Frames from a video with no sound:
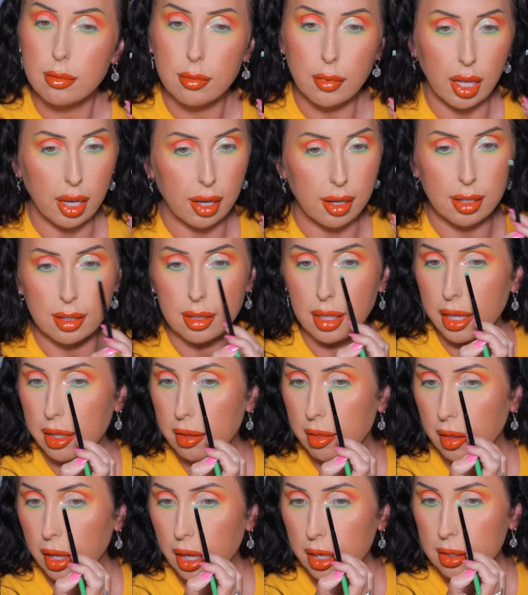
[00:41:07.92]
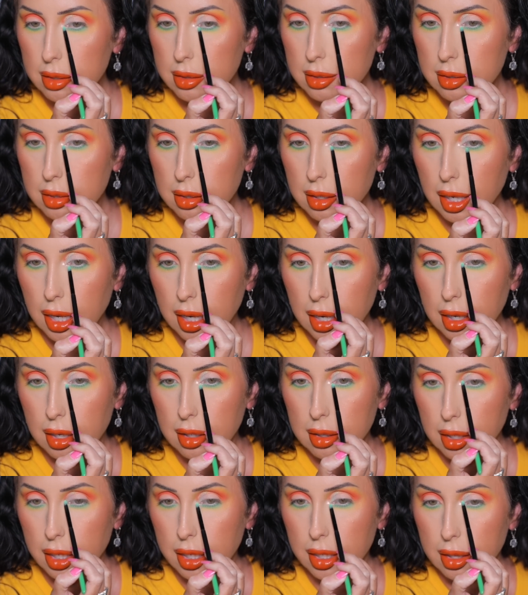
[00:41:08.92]
Yeah, I like that. I
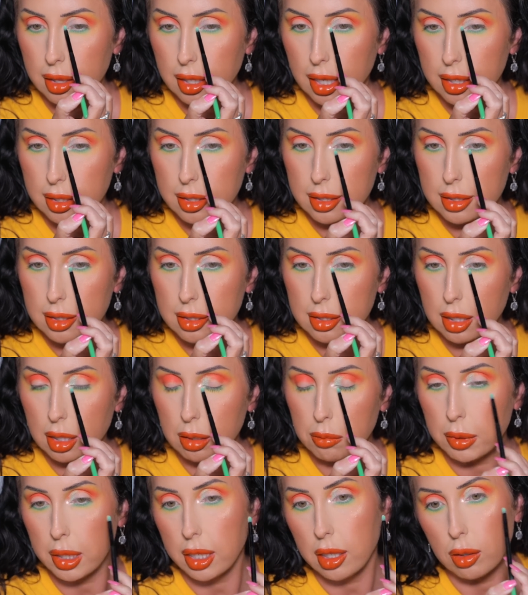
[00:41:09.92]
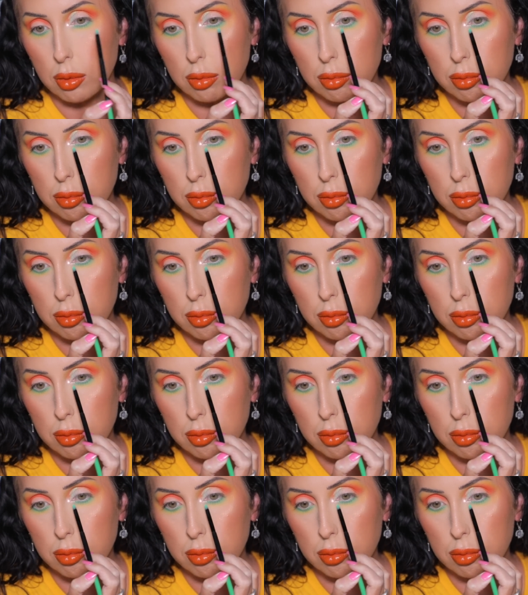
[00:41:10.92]
like that. This is going to be